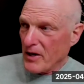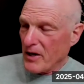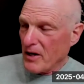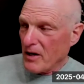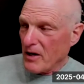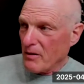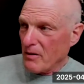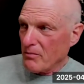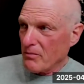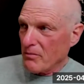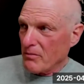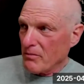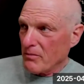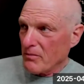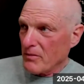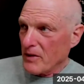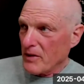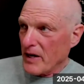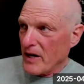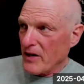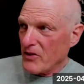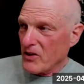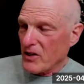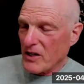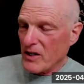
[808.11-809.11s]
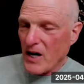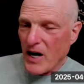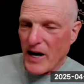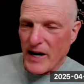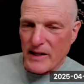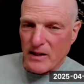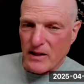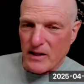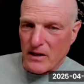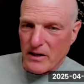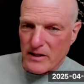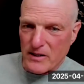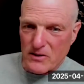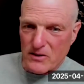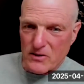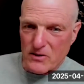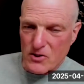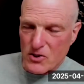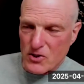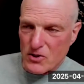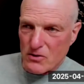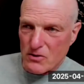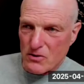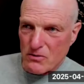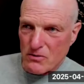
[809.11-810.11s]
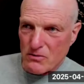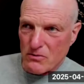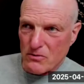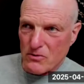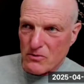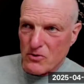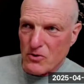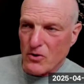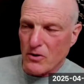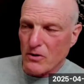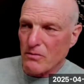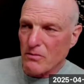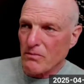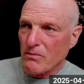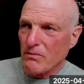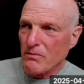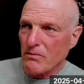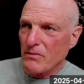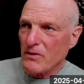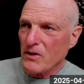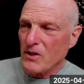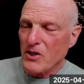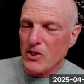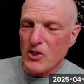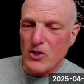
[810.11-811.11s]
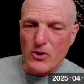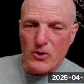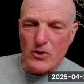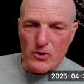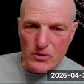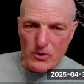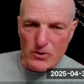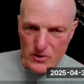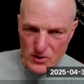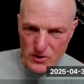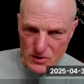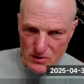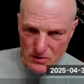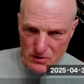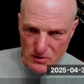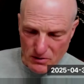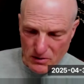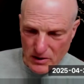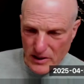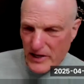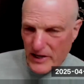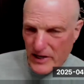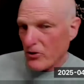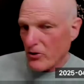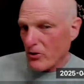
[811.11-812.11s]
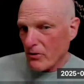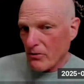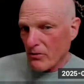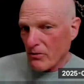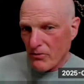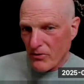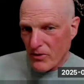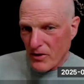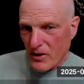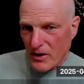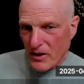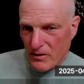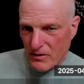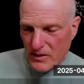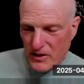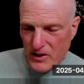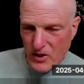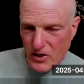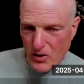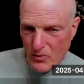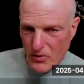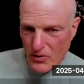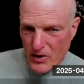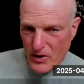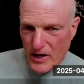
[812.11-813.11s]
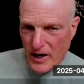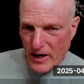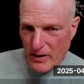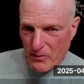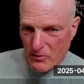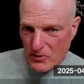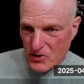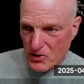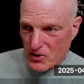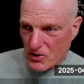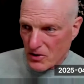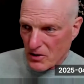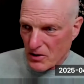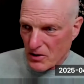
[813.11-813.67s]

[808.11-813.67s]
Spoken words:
And the guidelines took years later that I